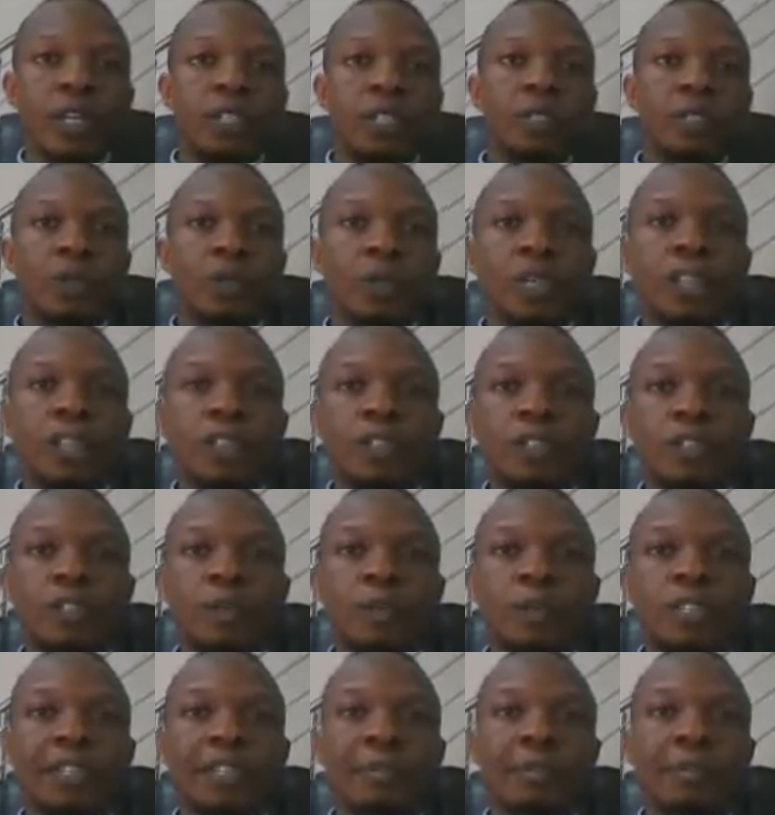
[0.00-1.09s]
So if
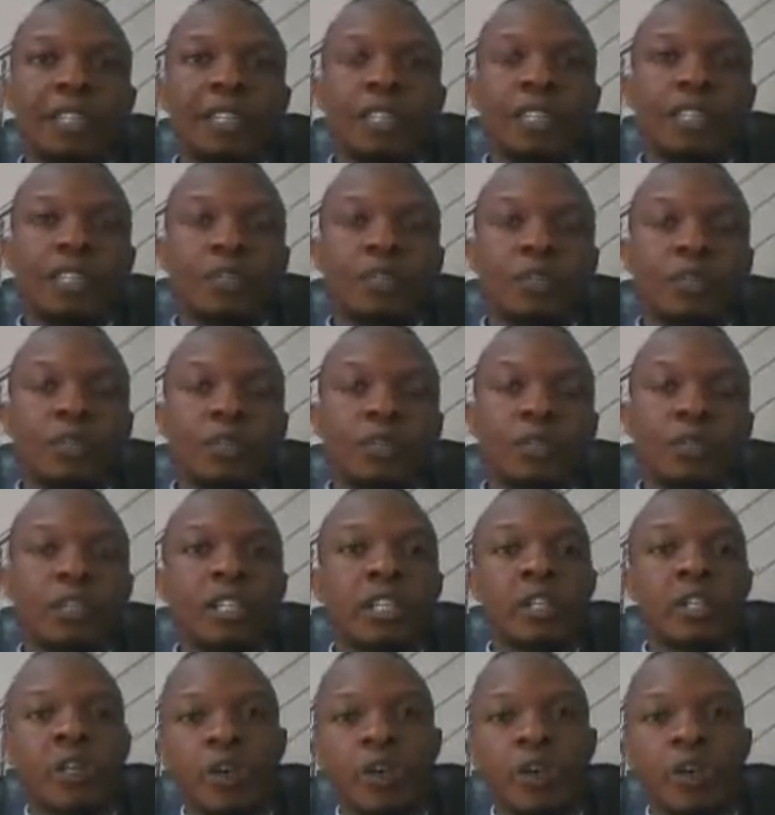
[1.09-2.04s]
somebody makes, if you usually